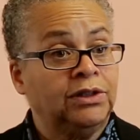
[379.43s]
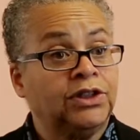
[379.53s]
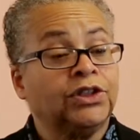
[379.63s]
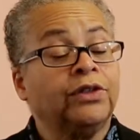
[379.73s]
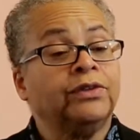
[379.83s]

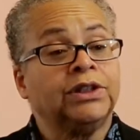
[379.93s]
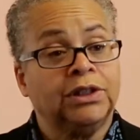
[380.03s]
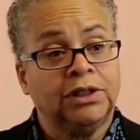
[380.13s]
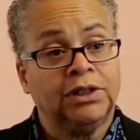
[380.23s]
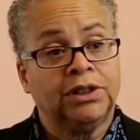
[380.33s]

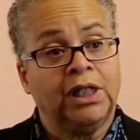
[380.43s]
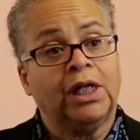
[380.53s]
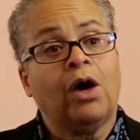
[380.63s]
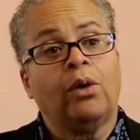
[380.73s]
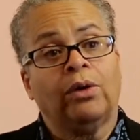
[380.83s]
services in
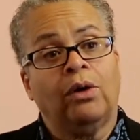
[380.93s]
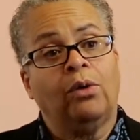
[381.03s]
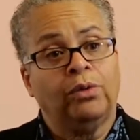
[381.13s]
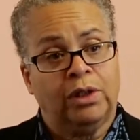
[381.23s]
our own